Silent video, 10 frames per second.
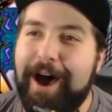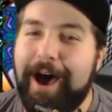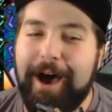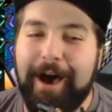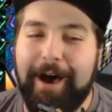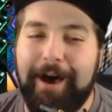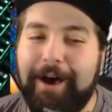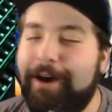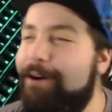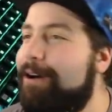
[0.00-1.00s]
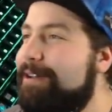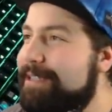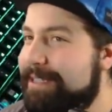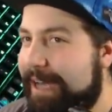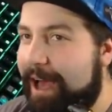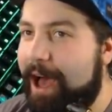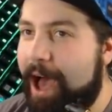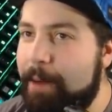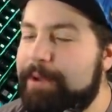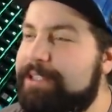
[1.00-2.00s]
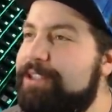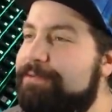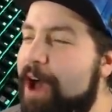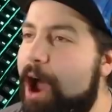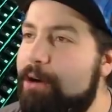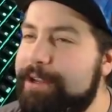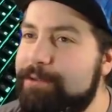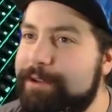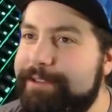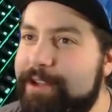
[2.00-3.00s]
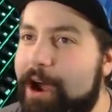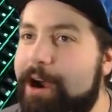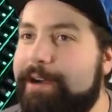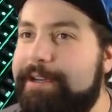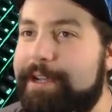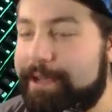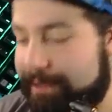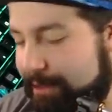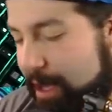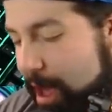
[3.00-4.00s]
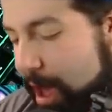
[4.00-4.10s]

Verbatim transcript: Uh, I'm gonna devour you in darkness.